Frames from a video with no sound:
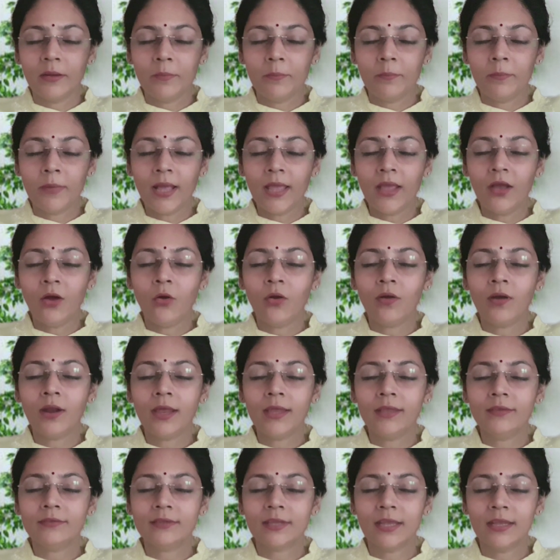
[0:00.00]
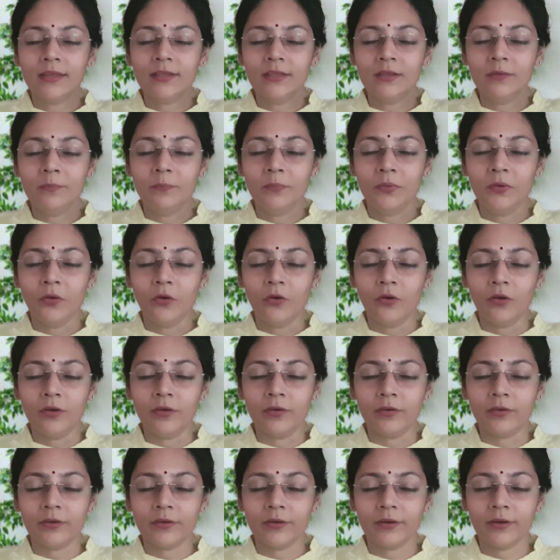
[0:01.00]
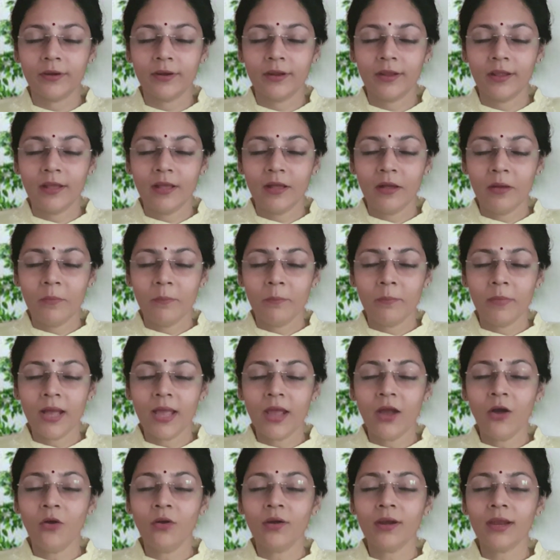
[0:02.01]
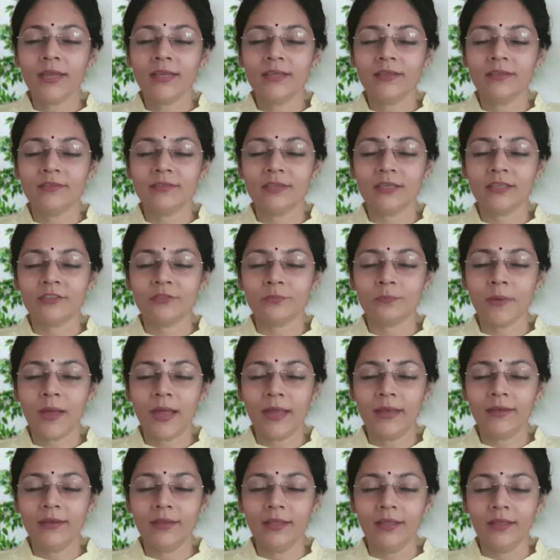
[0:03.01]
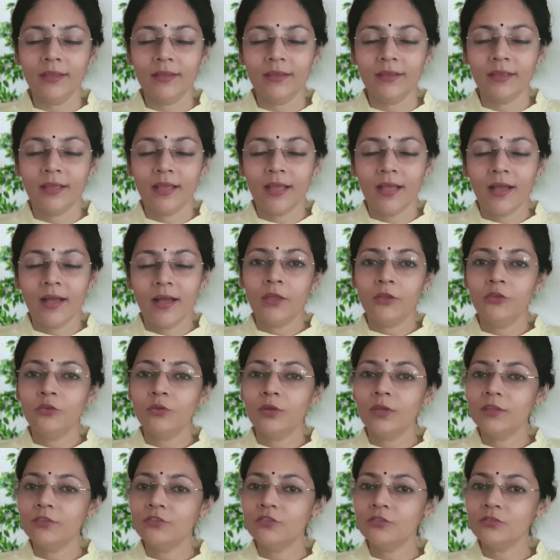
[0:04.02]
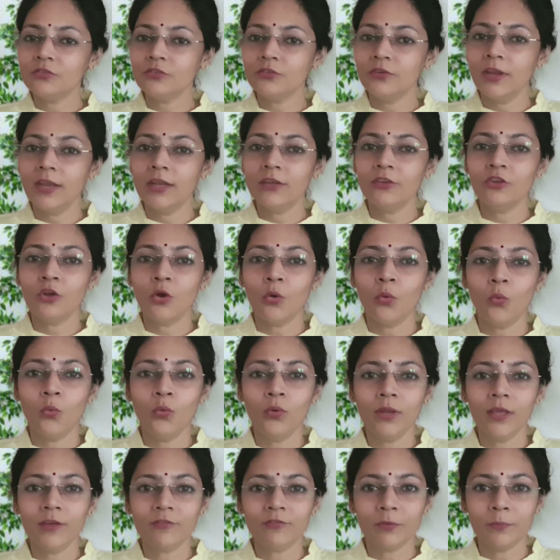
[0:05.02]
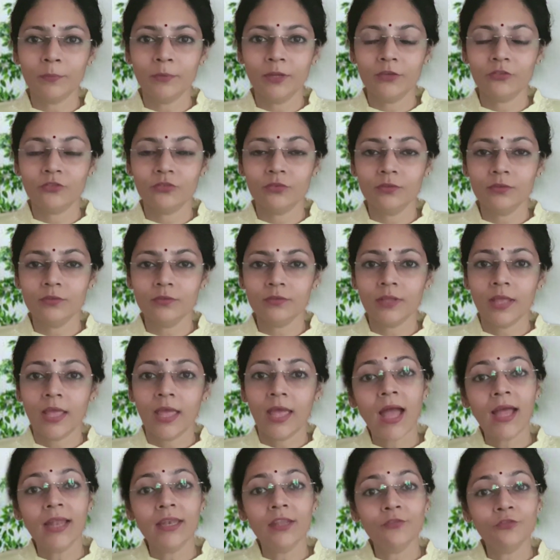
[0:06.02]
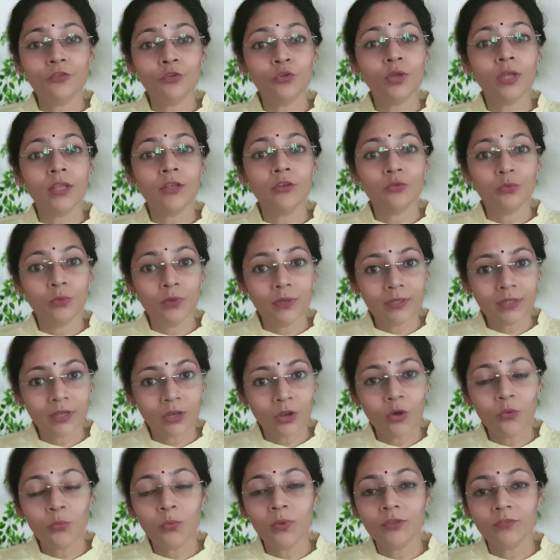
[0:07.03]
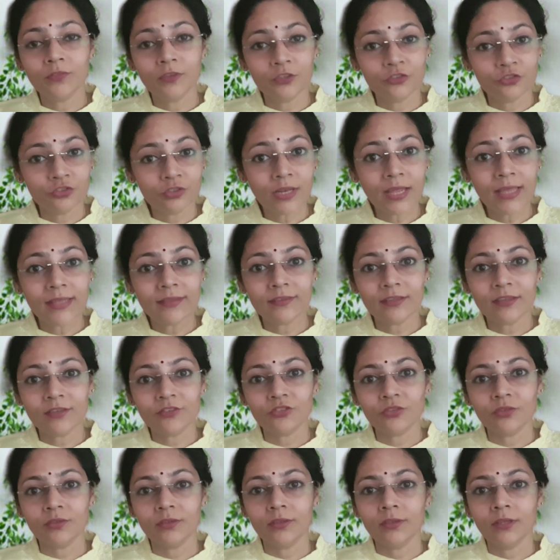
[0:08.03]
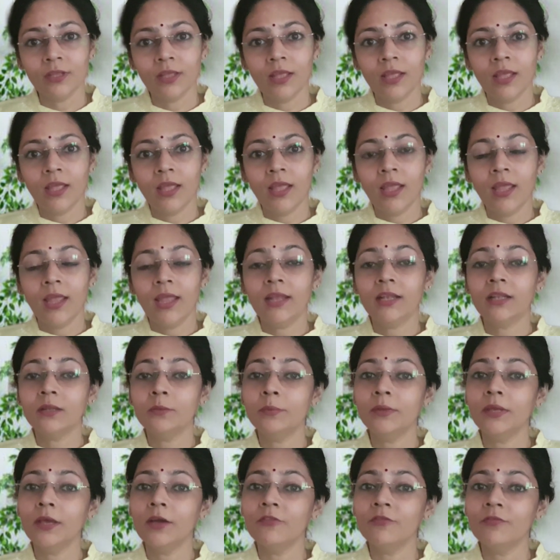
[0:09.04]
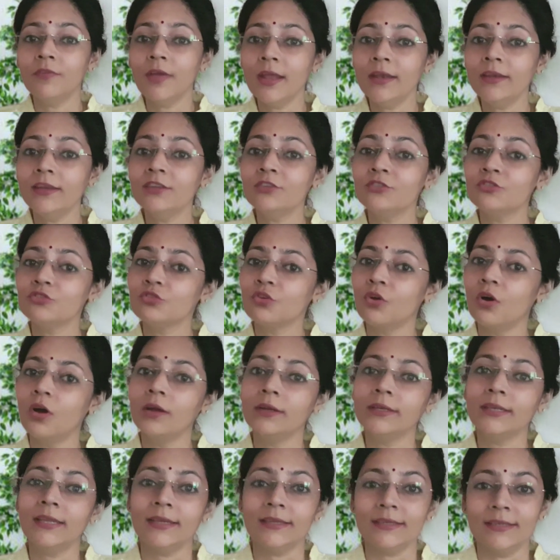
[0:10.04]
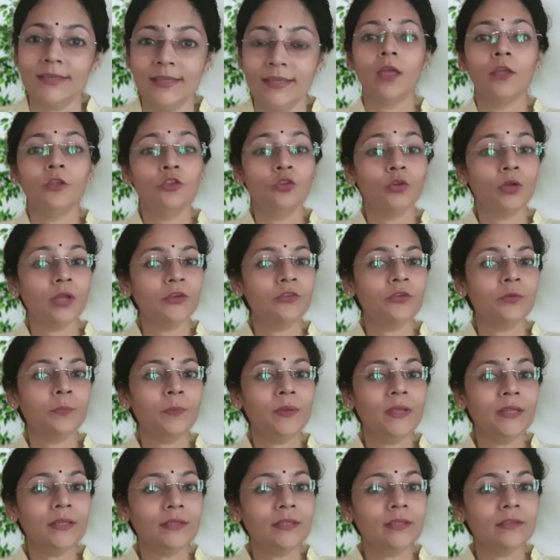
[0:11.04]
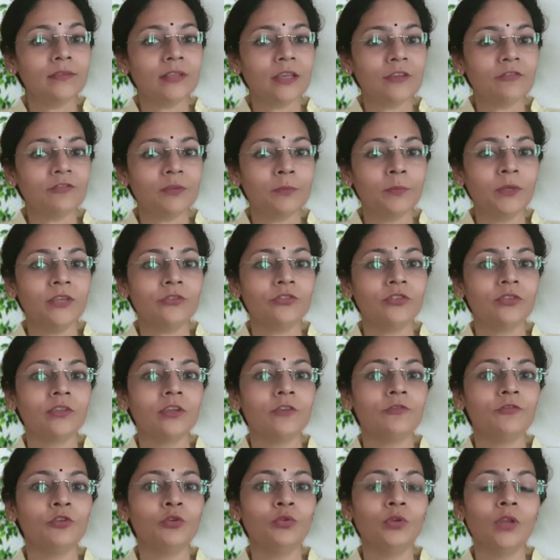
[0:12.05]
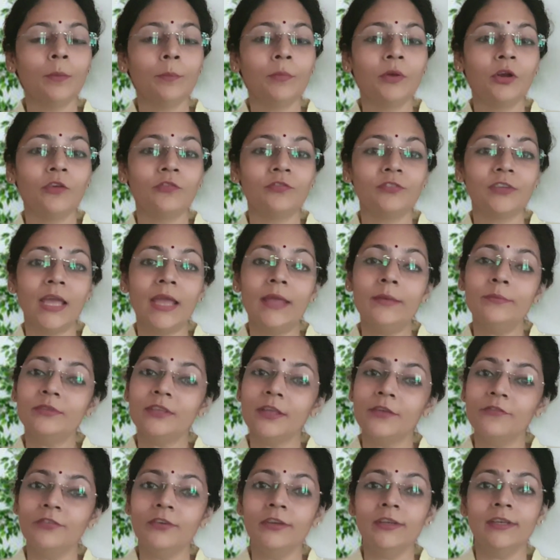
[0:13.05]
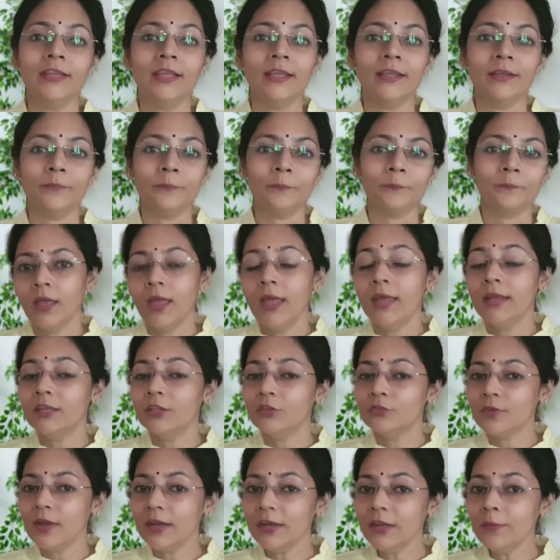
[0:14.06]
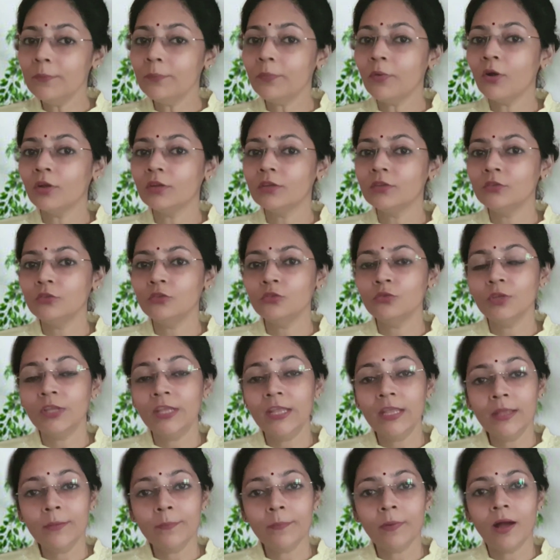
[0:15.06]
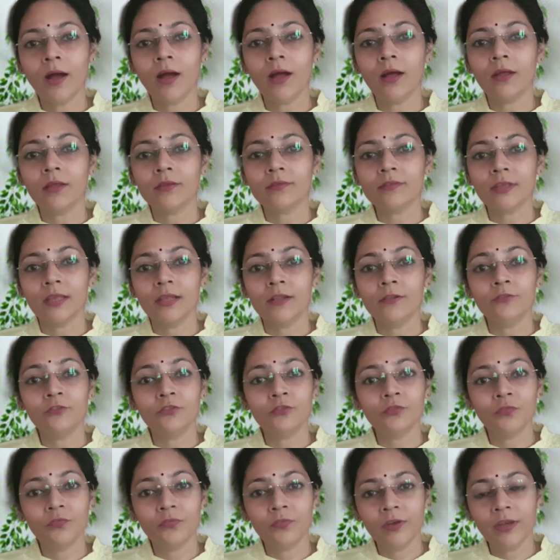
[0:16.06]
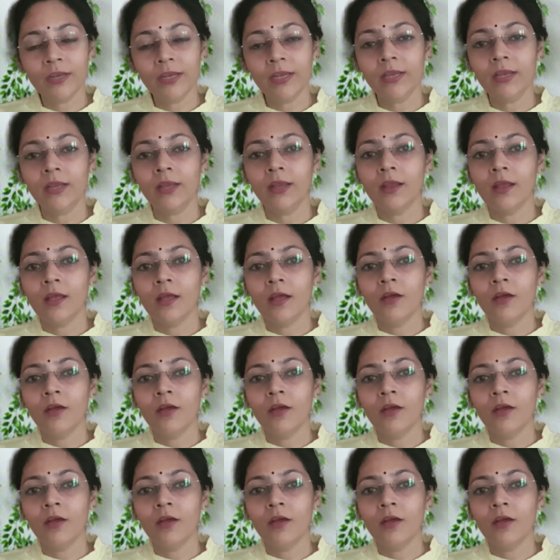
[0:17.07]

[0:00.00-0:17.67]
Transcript: my aura is getting pure, my aura is expanding. You can just create your own affirmations, and if you can do it along with visualization, it will be a very strong technique. You can repeat these affirmations a few number of times every day. It is very important to keep ourselves free